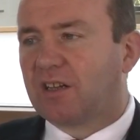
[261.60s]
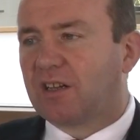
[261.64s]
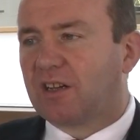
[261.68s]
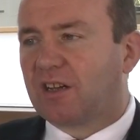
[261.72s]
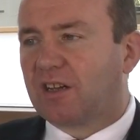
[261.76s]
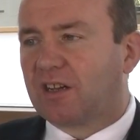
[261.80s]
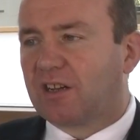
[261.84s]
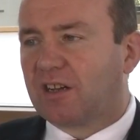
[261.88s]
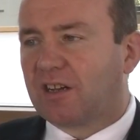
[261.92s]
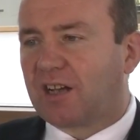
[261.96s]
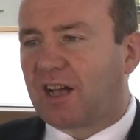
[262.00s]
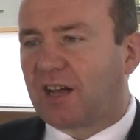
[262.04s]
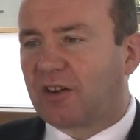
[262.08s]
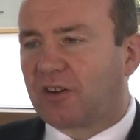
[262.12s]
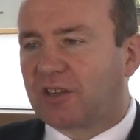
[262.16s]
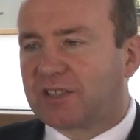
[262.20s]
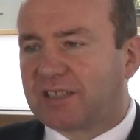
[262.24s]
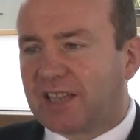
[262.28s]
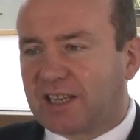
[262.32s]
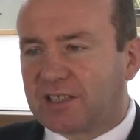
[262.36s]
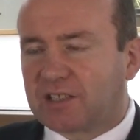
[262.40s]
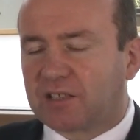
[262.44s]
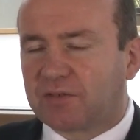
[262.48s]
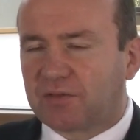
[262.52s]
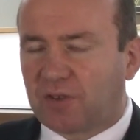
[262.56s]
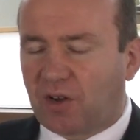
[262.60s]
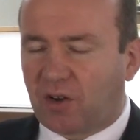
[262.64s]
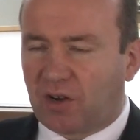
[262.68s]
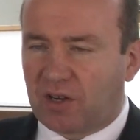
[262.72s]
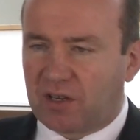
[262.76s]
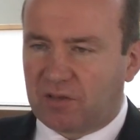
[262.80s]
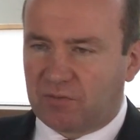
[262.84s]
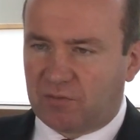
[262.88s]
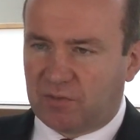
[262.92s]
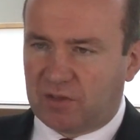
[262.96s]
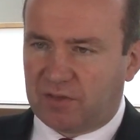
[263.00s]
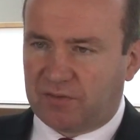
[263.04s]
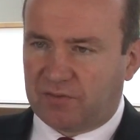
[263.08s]
and
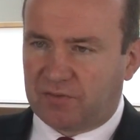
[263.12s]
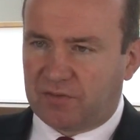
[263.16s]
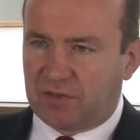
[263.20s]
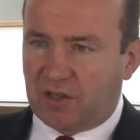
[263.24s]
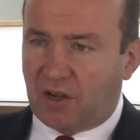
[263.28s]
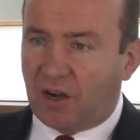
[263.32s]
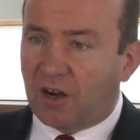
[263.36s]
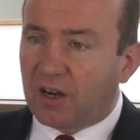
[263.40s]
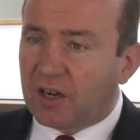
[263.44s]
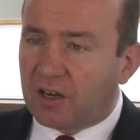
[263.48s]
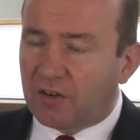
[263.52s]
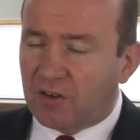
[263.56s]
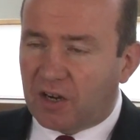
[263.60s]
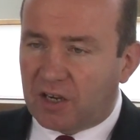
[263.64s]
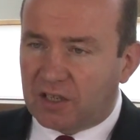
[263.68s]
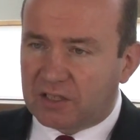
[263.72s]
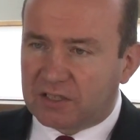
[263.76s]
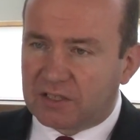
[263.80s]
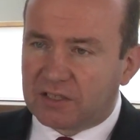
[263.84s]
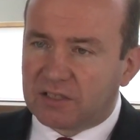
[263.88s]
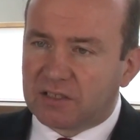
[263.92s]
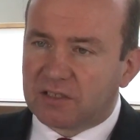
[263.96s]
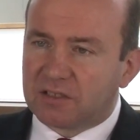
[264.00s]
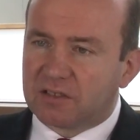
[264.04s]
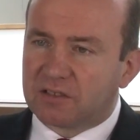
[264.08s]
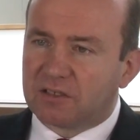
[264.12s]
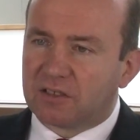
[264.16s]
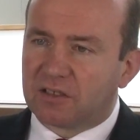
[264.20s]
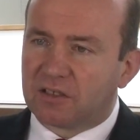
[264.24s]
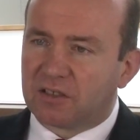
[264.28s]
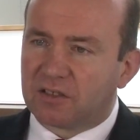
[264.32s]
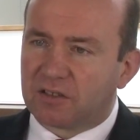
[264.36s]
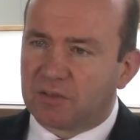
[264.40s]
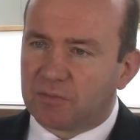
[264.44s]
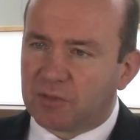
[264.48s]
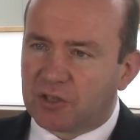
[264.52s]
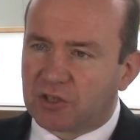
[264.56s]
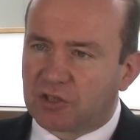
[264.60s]
identify it with the hierarchy,
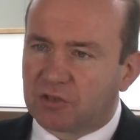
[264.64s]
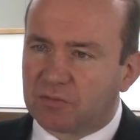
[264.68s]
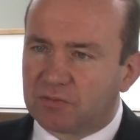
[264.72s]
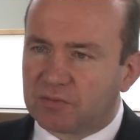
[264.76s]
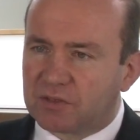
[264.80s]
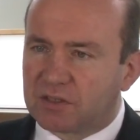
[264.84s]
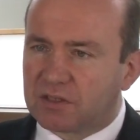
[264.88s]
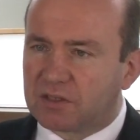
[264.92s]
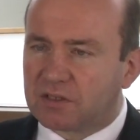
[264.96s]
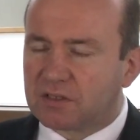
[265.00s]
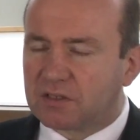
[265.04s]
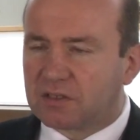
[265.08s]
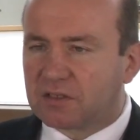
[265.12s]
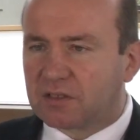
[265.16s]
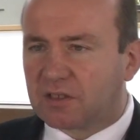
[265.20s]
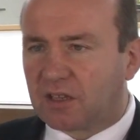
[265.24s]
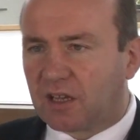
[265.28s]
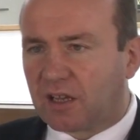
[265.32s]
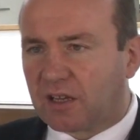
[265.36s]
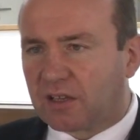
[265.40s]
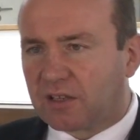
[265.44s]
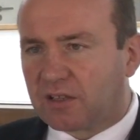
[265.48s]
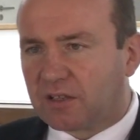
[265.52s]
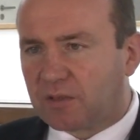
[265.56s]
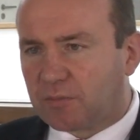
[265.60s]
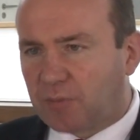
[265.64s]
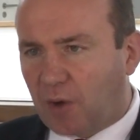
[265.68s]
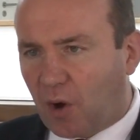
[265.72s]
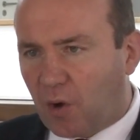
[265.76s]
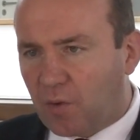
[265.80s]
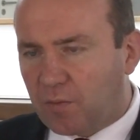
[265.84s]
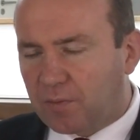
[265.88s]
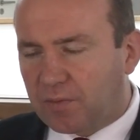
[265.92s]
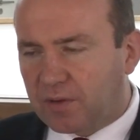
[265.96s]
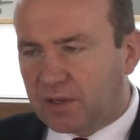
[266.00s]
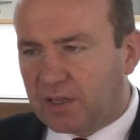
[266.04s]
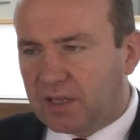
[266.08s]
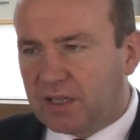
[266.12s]
the bishops and the
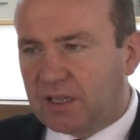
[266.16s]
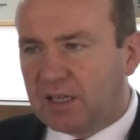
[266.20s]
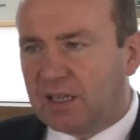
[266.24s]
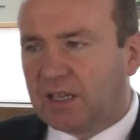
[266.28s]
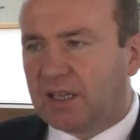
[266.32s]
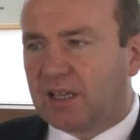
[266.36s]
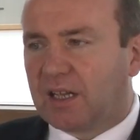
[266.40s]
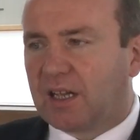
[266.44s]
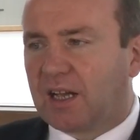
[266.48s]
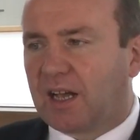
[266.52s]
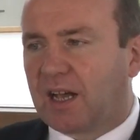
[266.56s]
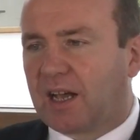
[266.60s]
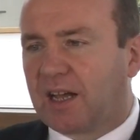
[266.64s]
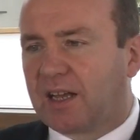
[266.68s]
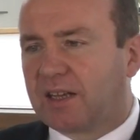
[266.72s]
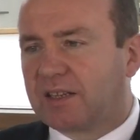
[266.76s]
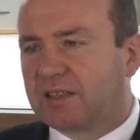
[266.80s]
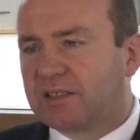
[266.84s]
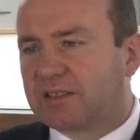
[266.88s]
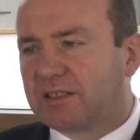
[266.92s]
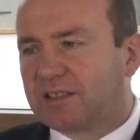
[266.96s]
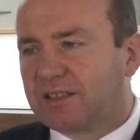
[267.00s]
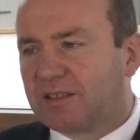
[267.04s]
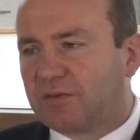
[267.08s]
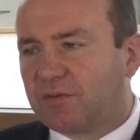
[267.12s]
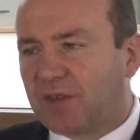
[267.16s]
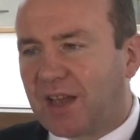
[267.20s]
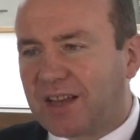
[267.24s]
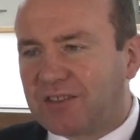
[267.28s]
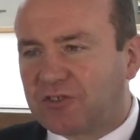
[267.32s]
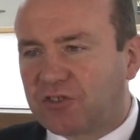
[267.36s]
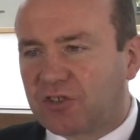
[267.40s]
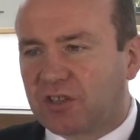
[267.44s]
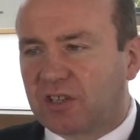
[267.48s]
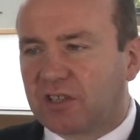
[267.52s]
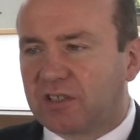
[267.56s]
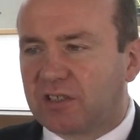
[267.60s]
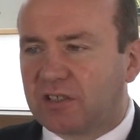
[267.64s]
pope. And
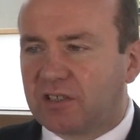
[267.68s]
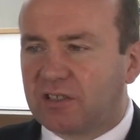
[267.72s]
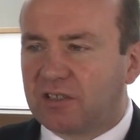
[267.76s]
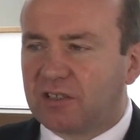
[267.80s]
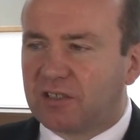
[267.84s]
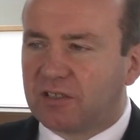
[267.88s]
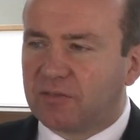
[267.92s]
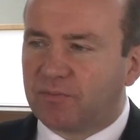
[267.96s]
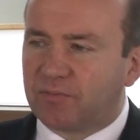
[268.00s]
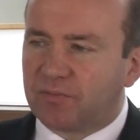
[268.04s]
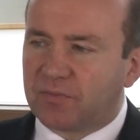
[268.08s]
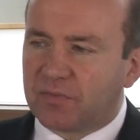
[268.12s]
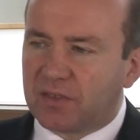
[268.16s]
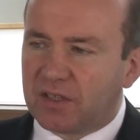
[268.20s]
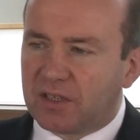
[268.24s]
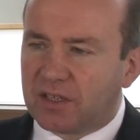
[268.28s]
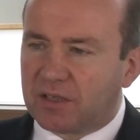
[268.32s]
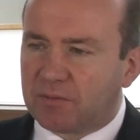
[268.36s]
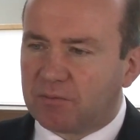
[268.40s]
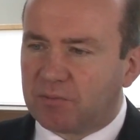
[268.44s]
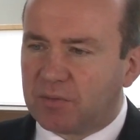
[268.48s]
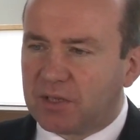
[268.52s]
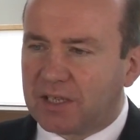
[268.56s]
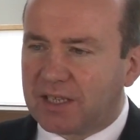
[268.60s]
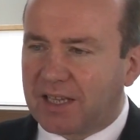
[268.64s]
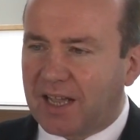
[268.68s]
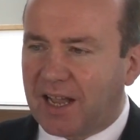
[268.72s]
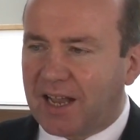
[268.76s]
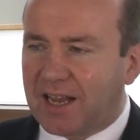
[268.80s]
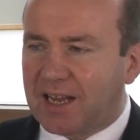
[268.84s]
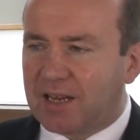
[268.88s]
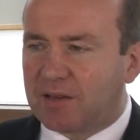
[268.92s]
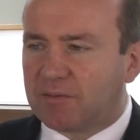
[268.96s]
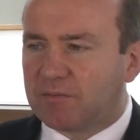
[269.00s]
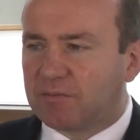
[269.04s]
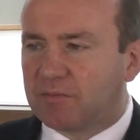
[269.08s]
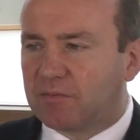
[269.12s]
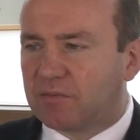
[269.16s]
eventually it
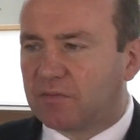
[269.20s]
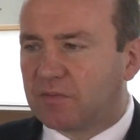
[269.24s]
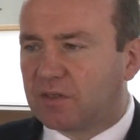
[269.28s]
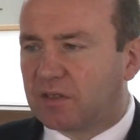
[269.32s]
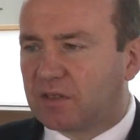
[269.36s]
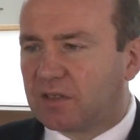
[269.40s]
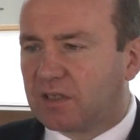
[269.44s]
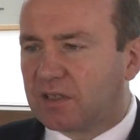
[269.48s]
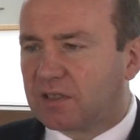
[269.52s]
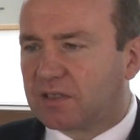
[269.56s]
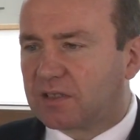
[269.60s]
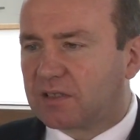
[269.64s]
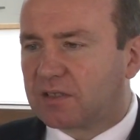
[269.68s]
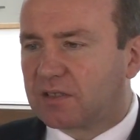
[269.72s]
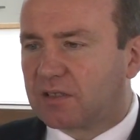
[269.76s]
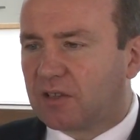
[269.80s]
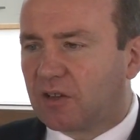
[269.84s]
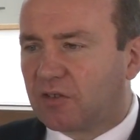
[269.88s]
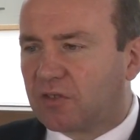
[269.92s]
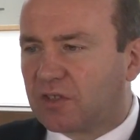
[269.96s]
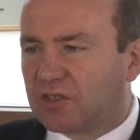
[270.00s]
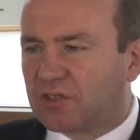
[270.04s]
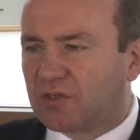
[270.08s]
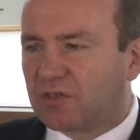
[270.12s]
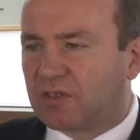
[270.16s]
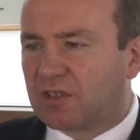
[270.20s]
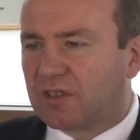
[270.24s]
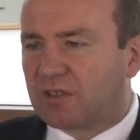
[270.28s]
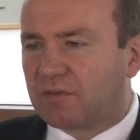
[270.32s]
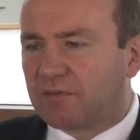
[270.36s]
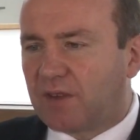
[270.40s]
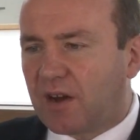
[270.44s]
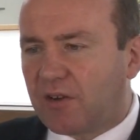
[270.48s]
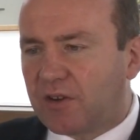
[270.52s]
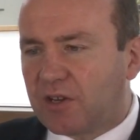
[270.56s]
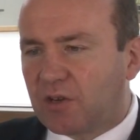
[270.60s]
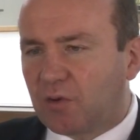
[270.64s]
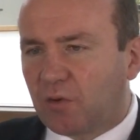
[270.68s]
became this understood in a
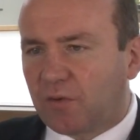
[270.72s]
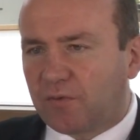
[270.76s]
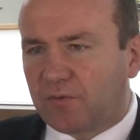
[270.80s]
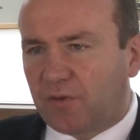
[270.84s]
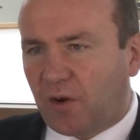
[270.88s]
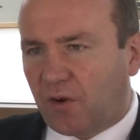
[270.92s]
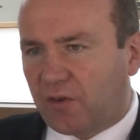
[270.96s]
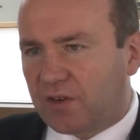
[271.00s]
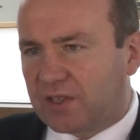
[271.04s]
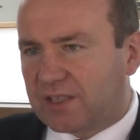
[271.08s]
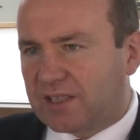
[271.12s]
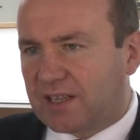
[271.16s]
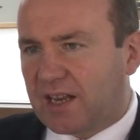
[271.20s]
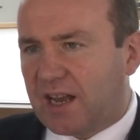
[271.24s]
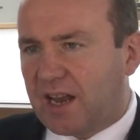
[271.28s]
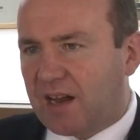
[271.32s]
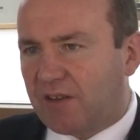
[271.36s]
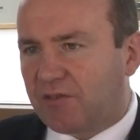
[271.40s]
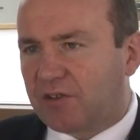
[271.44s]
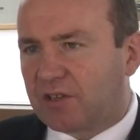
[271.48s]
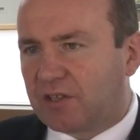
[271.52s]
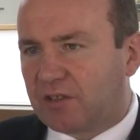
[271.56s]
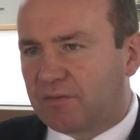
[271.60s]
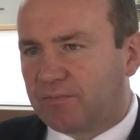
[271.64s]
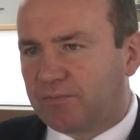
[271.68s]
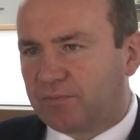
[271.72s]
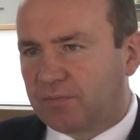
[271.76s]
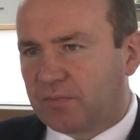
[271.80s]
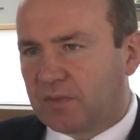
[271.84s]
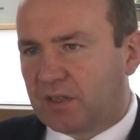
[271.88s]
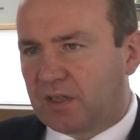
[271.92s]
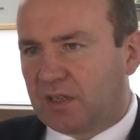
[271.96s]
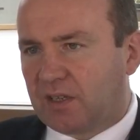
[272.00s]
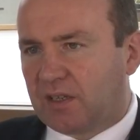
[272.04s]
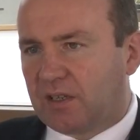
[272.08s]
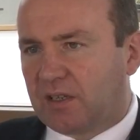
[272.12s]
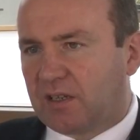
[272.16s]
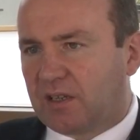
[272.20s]
very authoritarian
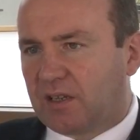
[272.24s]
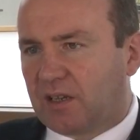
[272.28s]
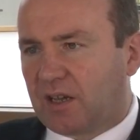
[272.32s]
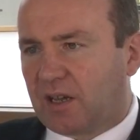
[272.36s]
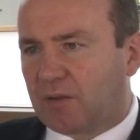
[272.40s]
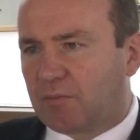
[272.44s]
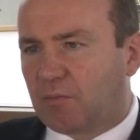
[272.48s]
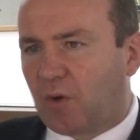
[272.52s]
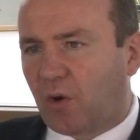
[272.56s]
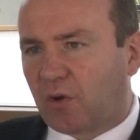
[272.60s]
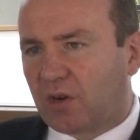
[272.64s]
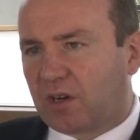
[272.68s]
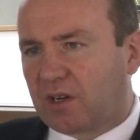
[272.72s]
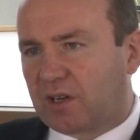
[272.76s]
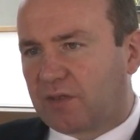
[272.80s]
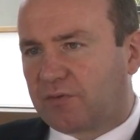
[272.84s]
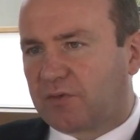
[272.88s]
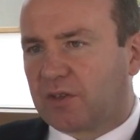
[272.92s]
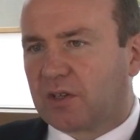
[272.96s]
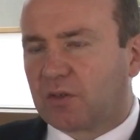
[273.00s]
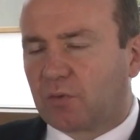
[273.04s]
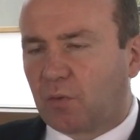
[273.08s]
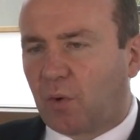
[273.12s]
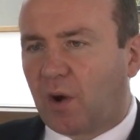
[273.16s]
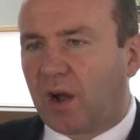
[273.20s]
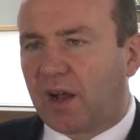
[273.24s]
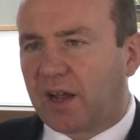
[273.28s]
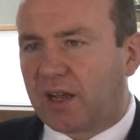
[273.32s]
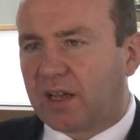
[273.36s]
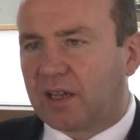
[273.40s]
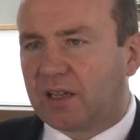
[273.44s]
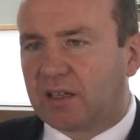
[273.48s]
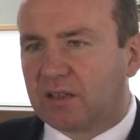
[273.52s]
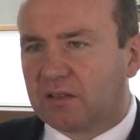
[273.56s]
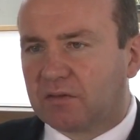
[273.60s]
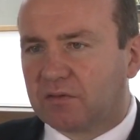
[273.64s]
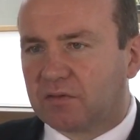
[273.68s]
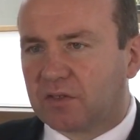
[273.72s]
and monolithic
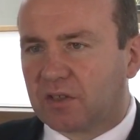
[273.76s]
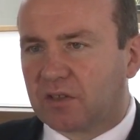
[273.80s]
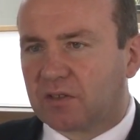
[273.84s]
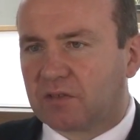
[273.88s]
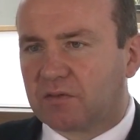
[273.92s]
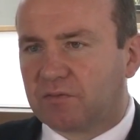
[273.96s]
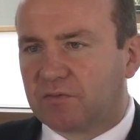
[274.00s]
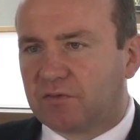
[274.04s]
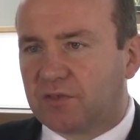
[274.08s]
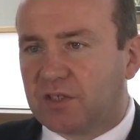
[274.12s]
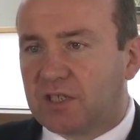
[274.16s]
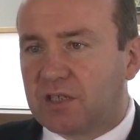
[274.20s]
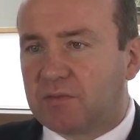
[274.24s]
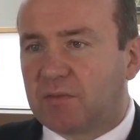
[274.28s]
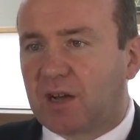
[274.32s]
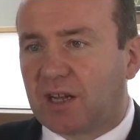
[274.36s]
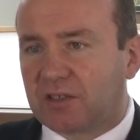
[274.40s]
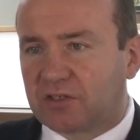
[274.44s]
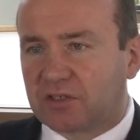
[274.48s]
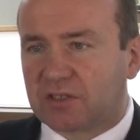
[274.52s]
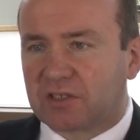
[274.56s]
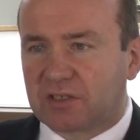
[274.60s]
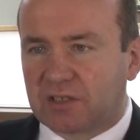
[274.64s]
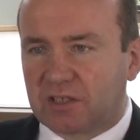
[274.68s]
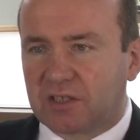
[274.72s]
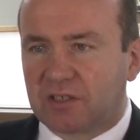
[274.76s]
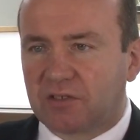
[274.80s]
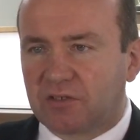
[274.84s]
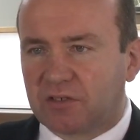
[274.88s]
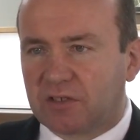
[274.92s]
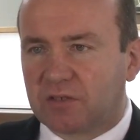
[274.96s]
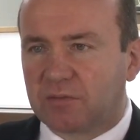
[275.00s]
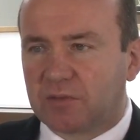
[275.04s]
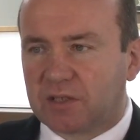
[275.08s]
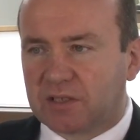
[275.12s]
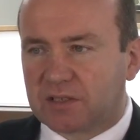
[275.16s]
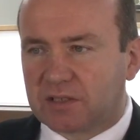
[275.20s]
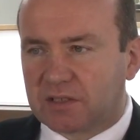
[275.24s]
way that the
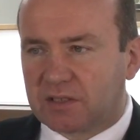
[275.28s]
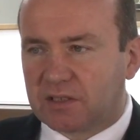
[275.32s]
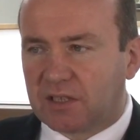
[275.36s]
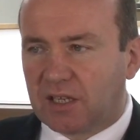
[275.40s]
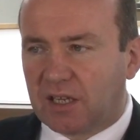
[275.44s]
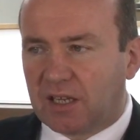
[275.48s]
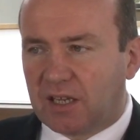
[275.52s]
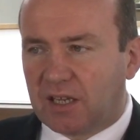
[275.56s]
magisterium is